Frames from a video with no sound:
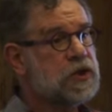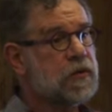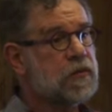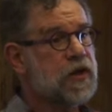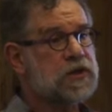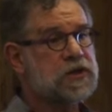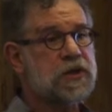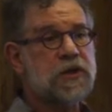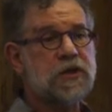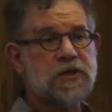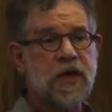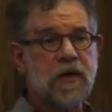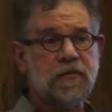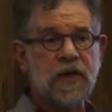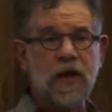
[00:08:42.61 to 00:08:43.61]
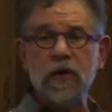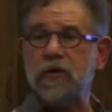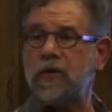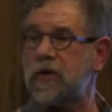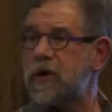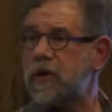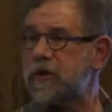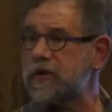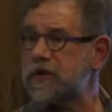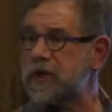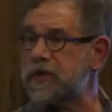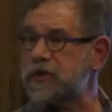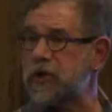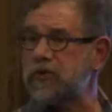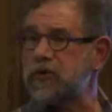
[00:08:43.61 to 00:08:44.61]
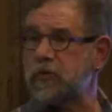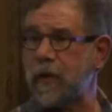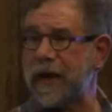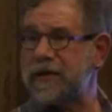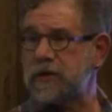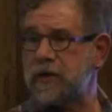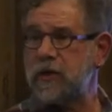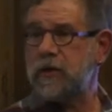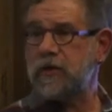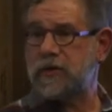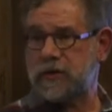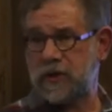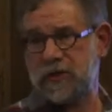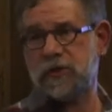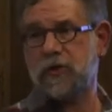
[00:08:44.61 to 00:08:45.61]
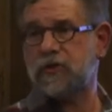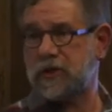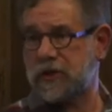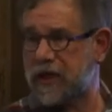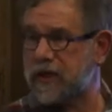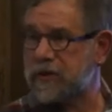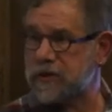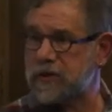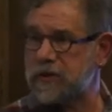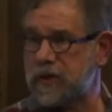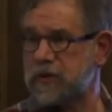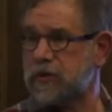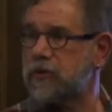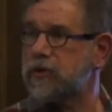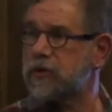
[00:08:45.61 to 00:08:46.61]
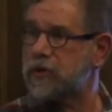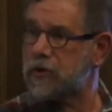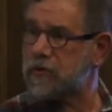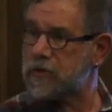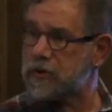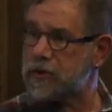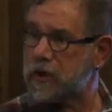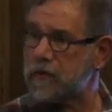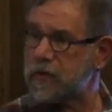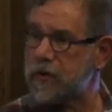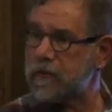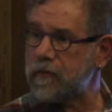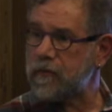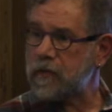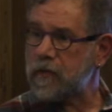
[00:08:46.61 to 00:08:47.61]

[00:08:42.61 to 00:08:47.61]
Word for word: The complexity is kept down. There's less code to write. There's less code to test. There's less code to deal with, generally.